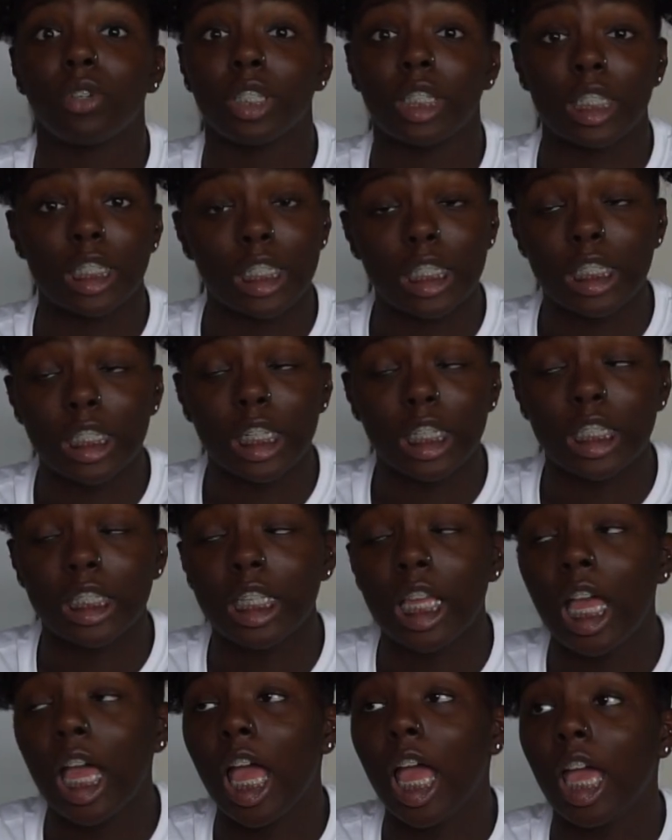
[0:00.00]
for
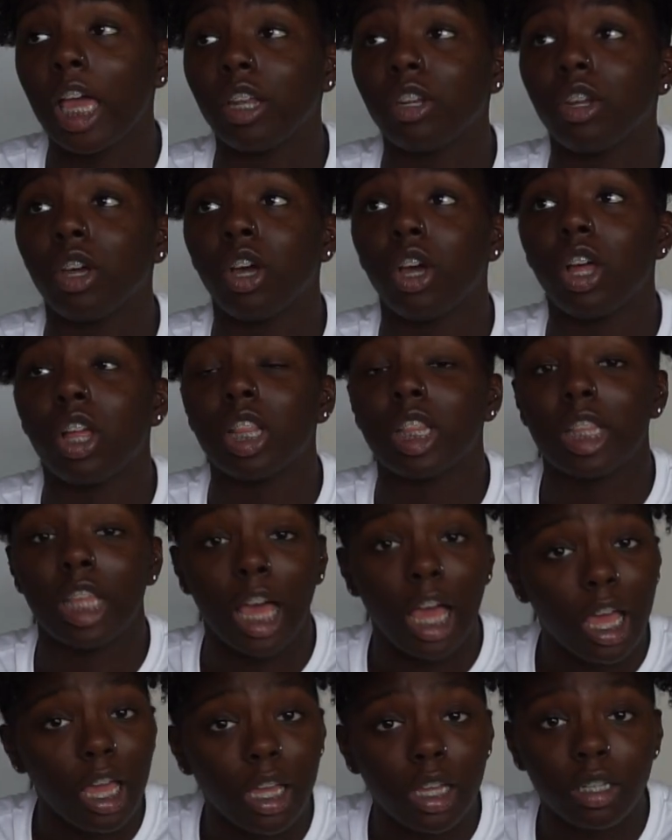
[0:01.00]
statistics, and
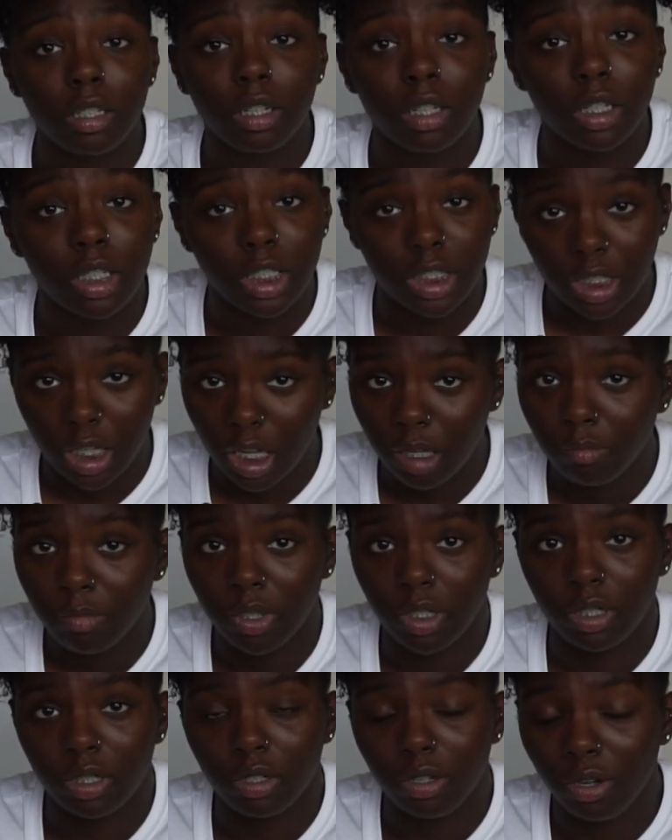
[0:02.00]
that
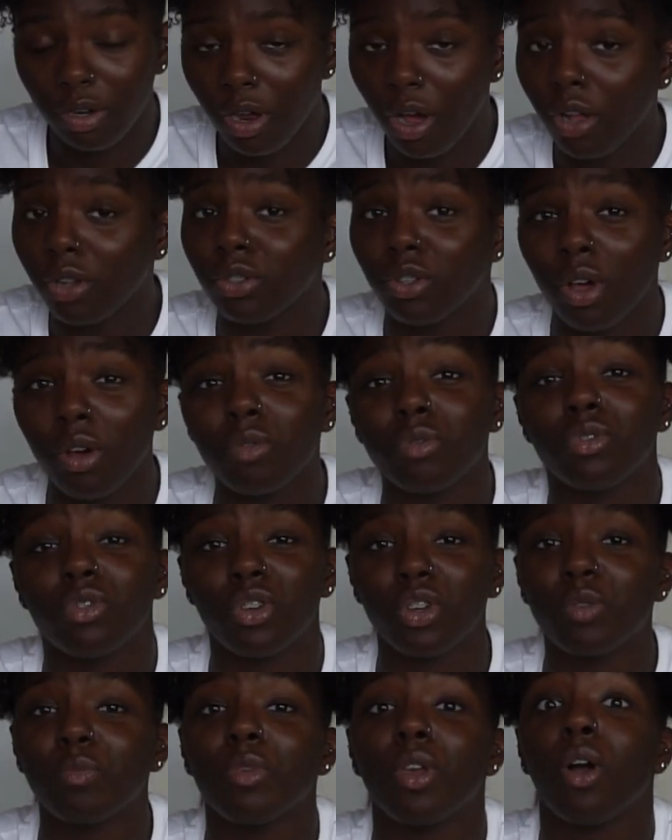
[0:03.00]
assignment
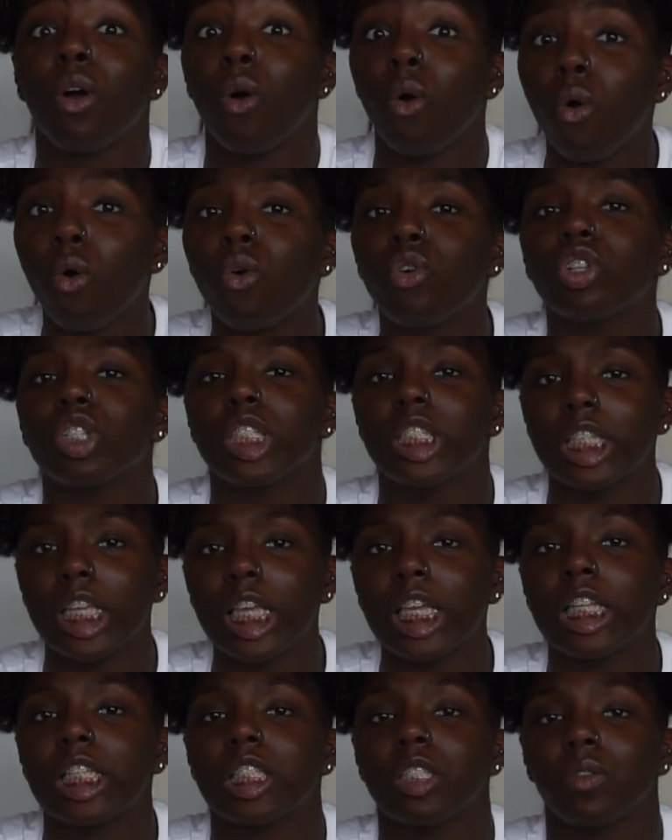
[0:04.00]
alone took me a whole
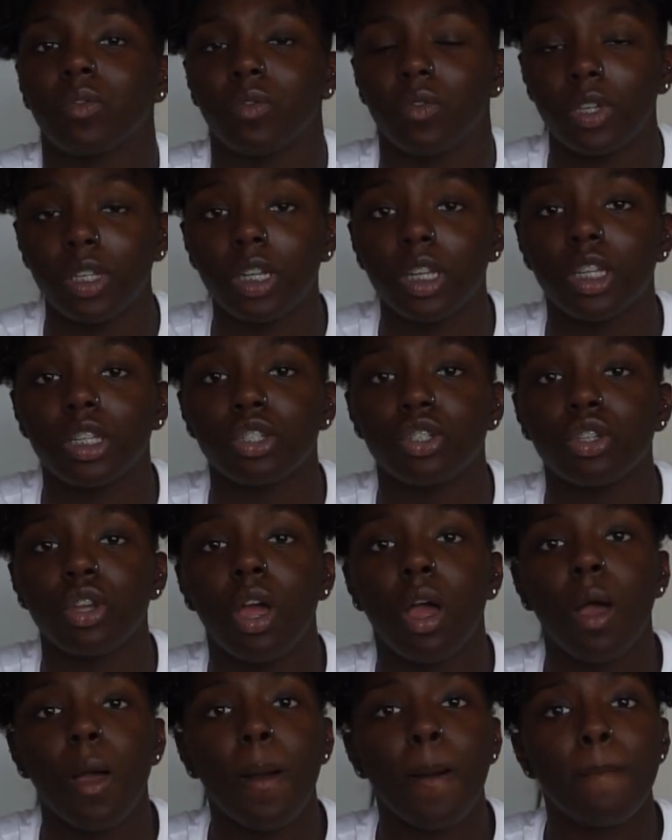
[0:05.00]
day to
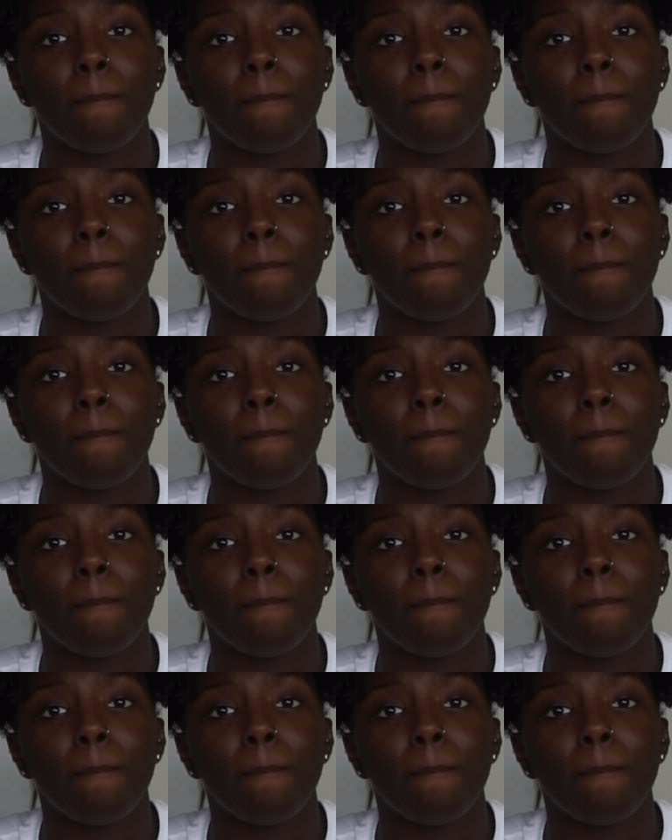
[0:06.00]
finish.